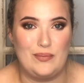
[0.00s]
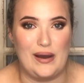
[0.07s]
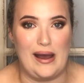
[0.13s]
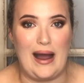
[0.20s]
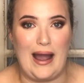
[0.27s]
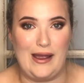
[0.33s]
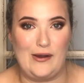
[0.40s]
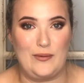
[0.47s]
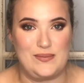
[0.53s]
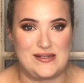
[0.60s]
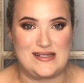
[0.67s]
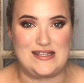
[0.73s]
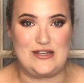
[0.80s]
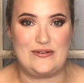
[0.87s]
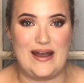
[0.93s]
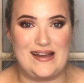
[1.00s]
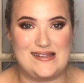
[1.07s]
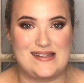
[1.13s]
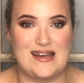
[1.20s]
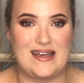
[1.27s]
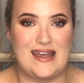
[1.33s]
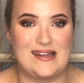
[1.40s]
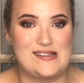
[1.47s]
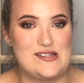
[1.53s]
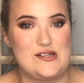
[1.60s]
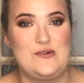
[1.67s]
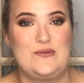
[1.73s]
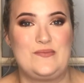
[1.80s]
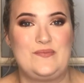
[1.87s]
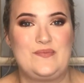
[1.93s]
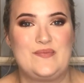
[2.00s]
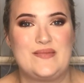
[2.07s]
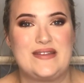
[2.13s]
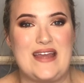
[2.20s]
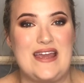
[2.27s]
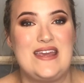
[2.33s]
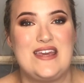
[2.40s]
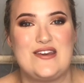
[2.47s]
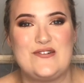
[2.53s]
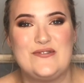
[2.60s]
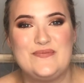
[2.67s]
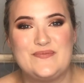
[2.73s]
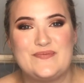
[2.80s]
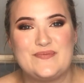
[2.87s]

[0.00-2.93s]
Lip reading: but I hope to see you guys again soon. Thank you.